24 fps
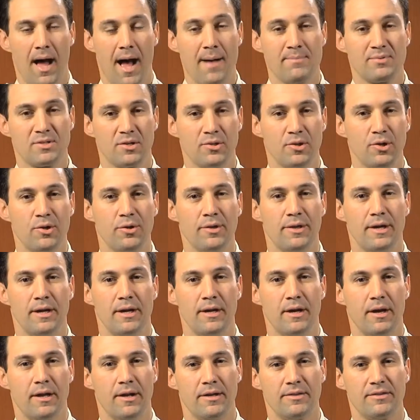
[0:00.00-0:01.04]

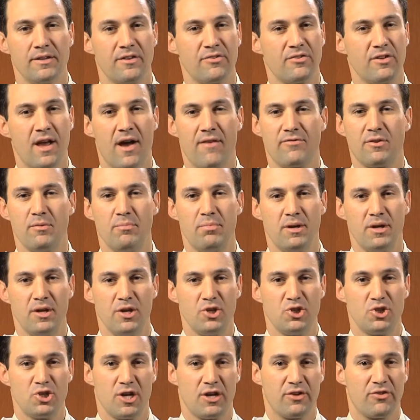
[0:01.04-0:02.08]
Absolutely, and it doesn't have to
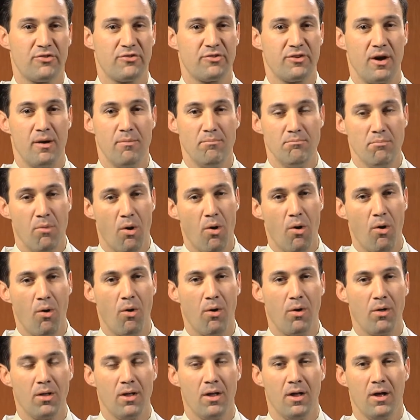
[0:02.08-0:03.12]
be just a
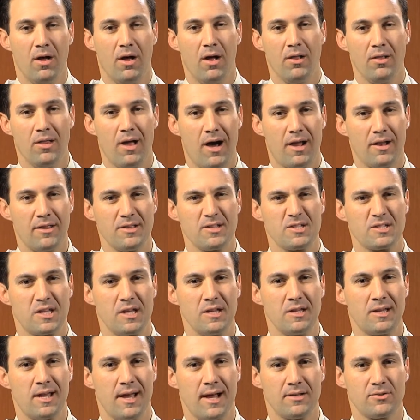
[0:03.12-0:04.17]
mole. A lot of the
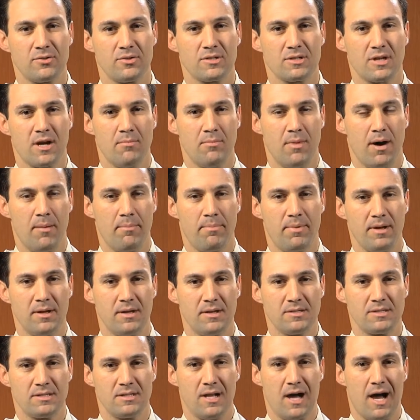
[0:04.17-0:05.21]
skin cancers come up
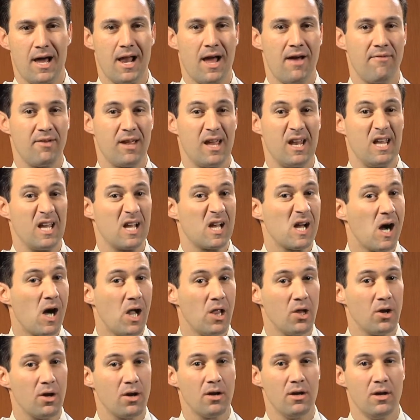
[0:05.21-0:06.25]
as not having any
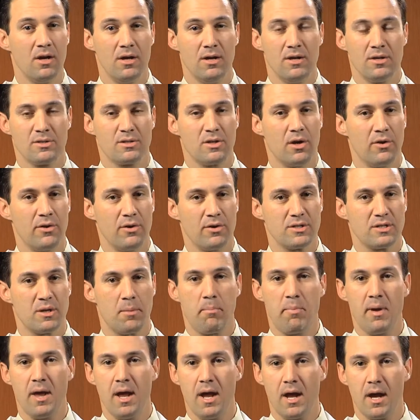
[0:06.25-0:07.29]
color. So there's a
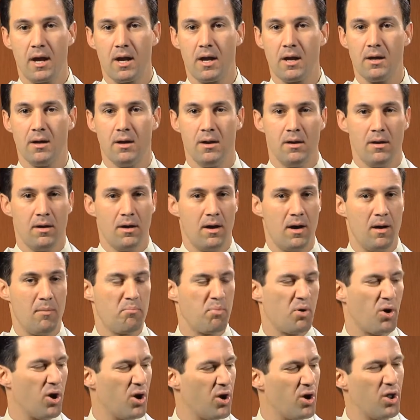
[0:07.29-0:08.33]
pink,
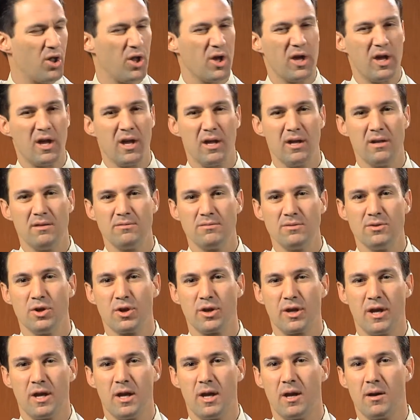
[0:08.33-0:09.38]
pearly
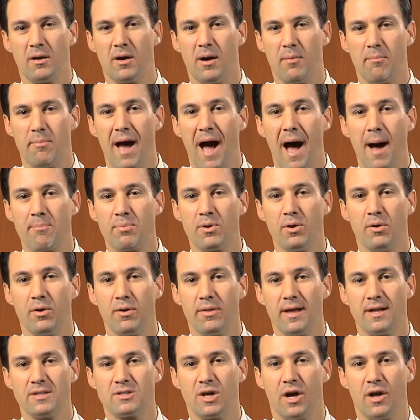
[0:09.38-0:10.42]
looking
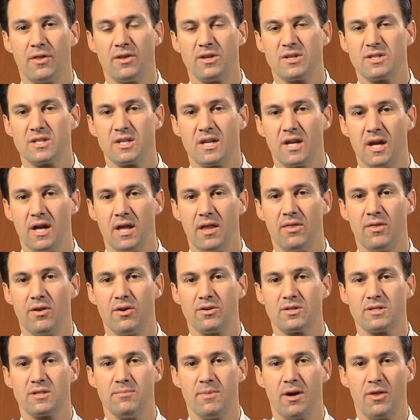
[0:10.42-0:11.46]
papule that's on the skin.
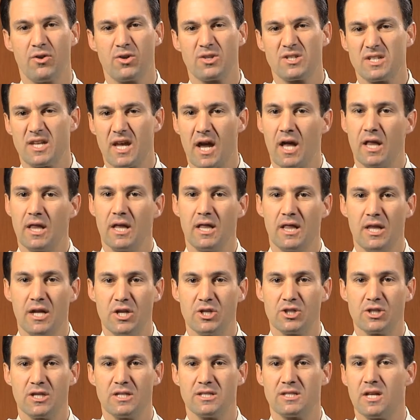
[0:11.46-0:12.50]
There's some other scaly
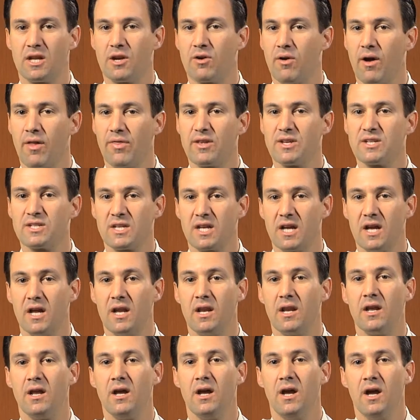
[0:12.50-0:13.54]
lesions that are on the
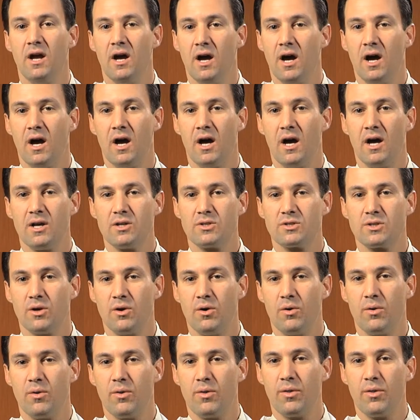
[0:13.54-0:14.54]
skin. So